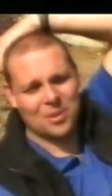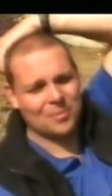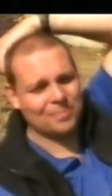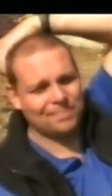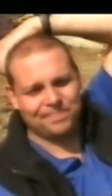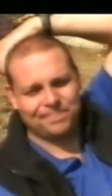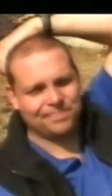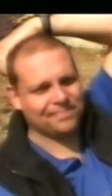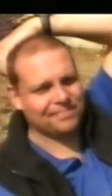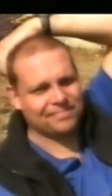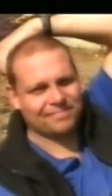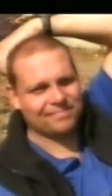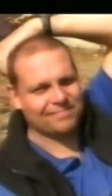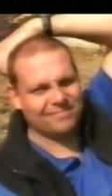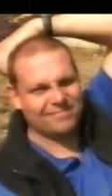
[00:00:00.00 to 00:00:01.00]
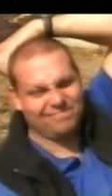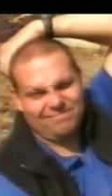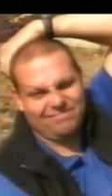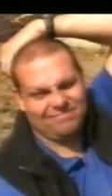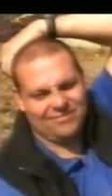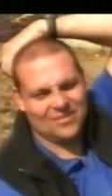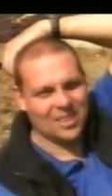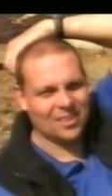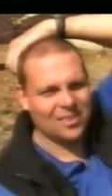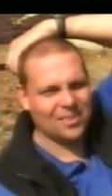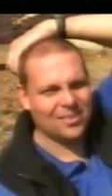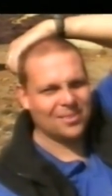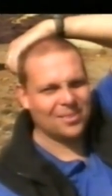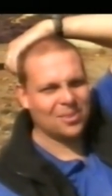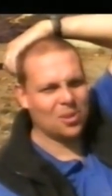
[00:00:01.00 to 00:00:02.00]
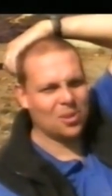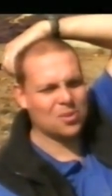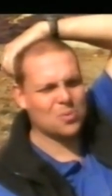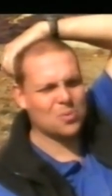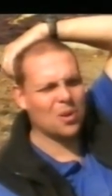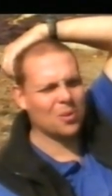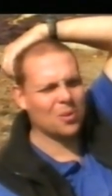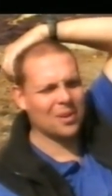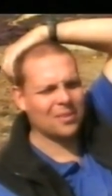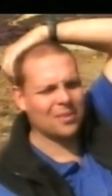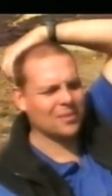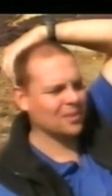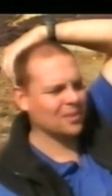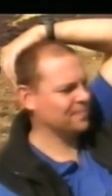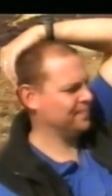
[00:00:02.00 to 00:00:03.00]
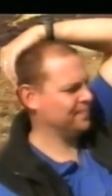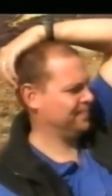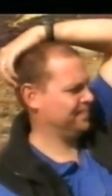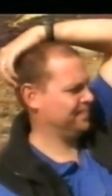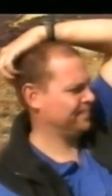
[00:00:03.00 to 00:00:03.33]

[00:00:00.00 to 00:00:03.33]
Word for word: but yeah, got to swallow it. Haven't you?